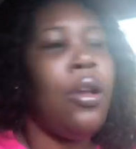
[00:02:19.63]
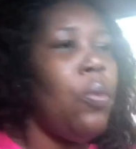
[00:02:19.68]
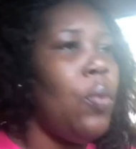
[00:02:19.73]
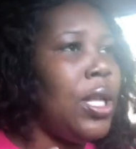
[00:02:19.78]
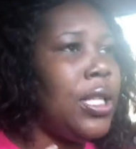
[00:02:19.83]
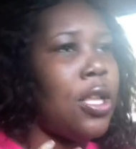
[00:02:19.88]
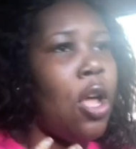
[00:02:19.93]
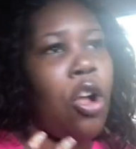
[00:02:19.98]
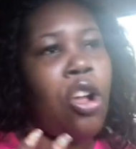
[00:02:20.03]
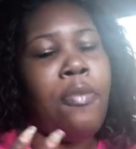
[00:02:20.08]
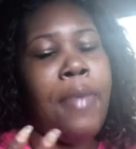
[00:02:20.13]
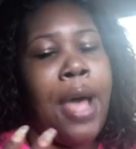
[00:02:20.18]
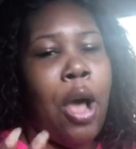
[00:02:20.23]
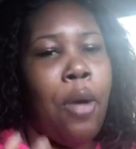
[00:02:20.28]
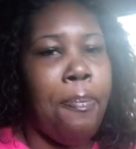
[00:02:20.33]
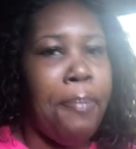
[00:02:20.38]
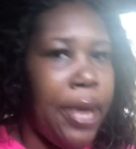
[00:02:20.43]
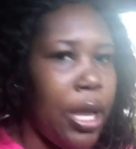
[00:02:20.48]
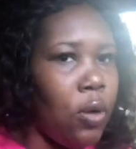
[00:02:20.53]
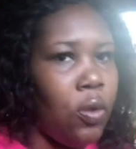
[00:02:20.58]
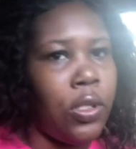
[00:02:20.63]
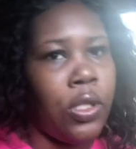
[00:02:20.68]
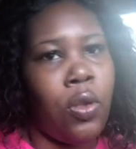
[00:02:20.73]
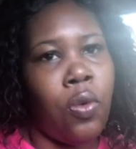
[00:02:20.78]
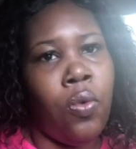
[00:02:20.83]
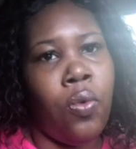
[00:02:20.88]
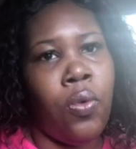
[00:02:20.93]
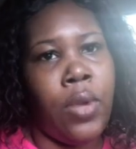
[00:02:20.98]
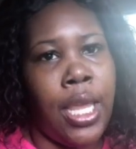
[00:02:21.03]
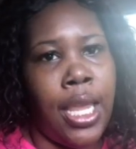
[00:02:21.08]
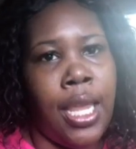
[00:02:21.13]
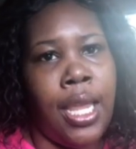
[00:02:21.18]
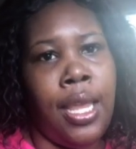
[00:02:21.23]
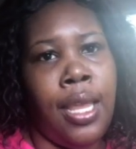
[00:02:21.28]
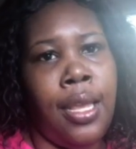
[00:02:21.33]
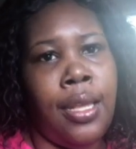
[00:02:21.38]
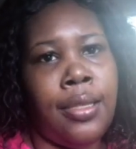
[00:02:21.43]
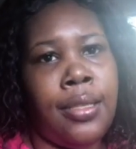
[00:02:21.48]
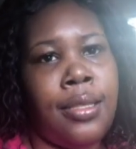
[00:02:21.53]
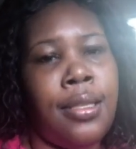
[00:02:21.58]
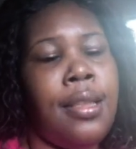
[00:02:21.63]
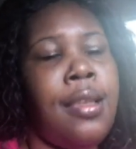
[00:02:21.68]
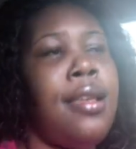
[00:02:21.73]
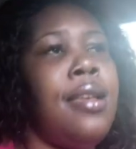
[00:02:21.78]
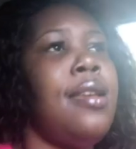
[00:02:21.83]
We talking about middle school kids.